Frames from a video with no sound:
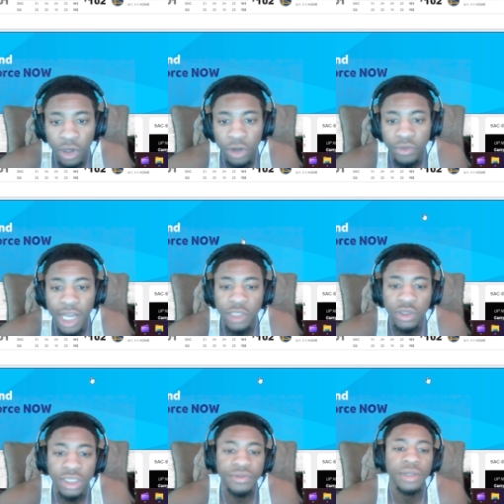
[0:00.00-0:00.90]
though. If y'all
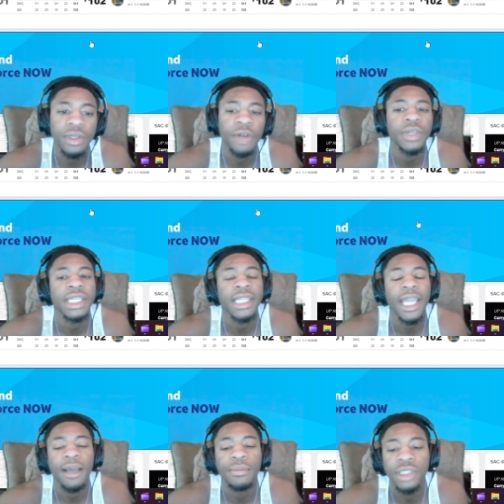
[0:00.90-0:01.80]
enjoyed this video, don't forget to
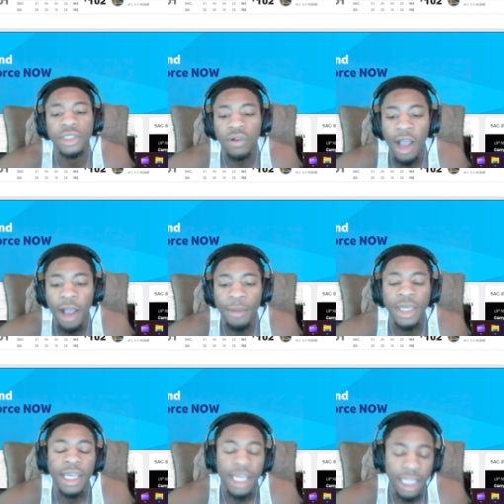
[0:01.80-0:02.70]
like, comment, subscribe,
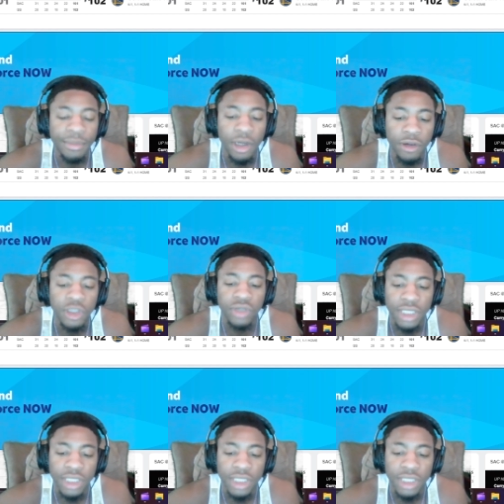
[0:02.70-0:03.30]
and let me know which